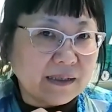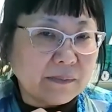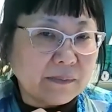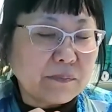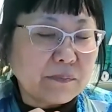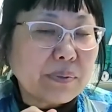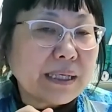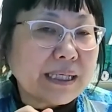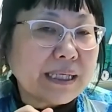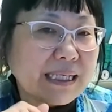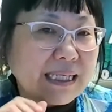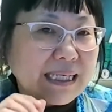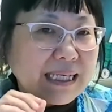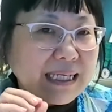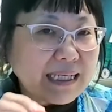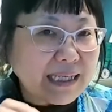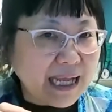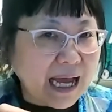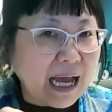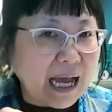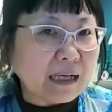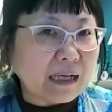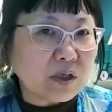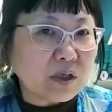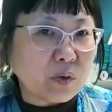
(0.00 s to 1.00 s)
business
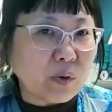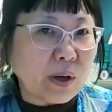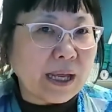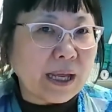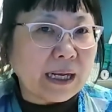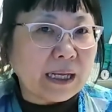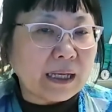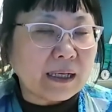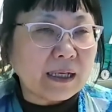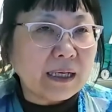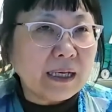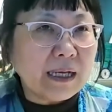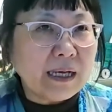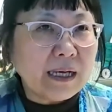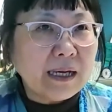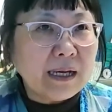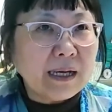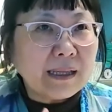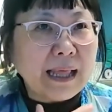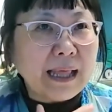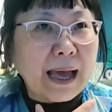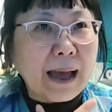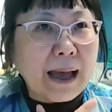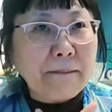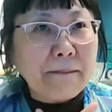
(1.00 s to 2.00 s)
tax credit,
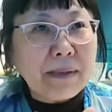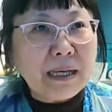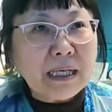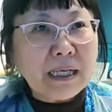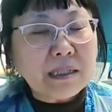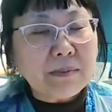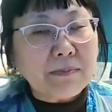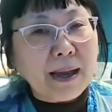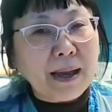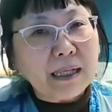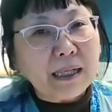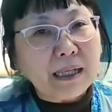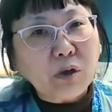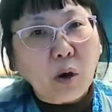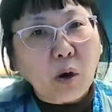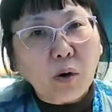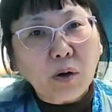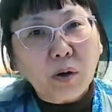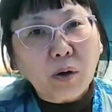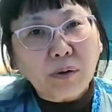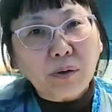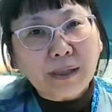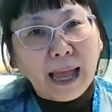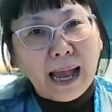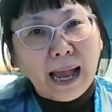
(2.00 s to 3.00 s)
That means my
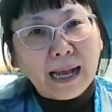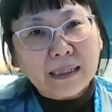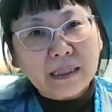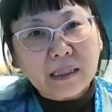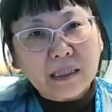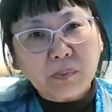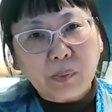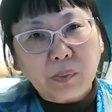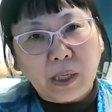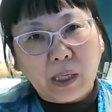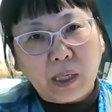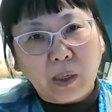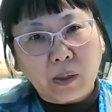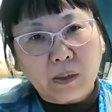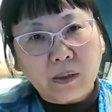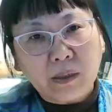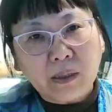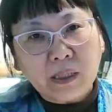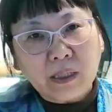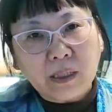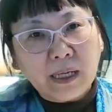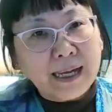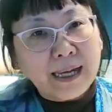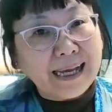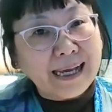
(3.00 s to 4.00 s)
total tax bill
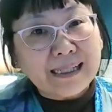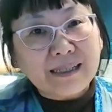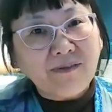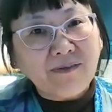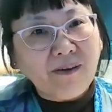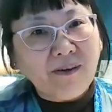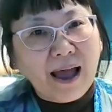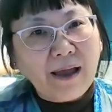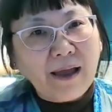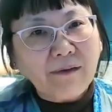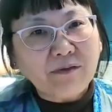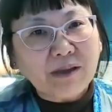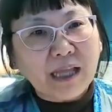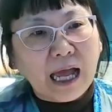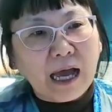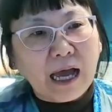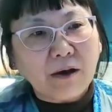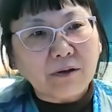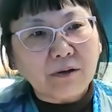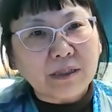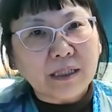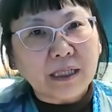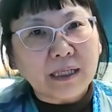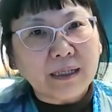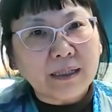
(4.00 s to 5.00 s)
is
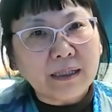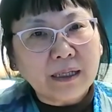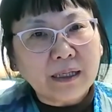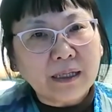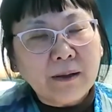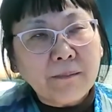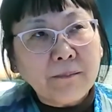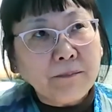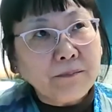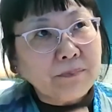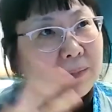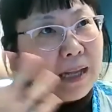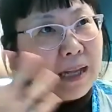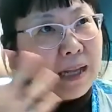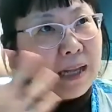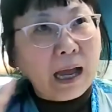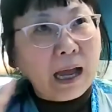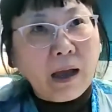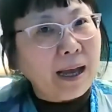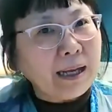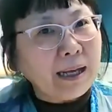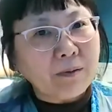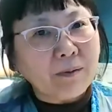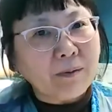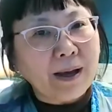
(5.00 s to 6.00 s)
$5,000. Now
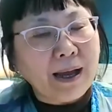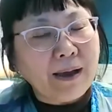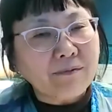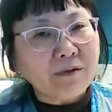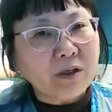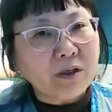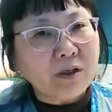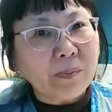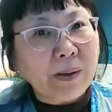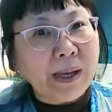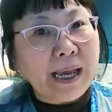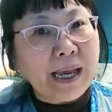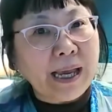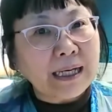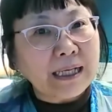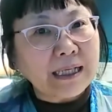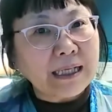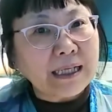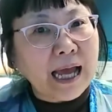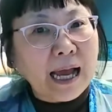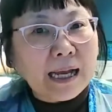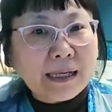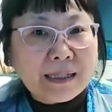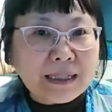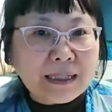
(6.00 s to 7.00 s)
I don't have to pay any
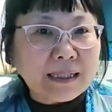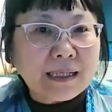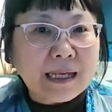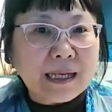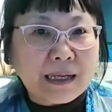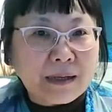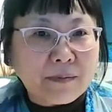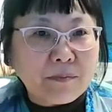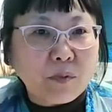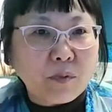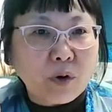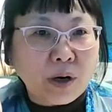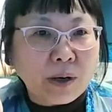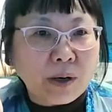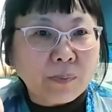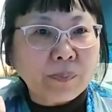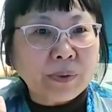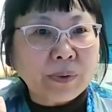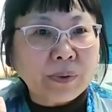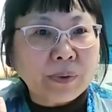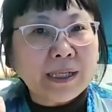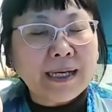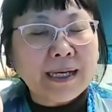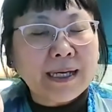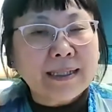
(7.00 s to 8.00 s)
taxes anymore
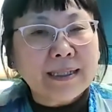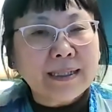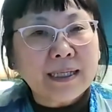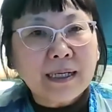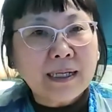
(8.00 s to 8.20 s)
because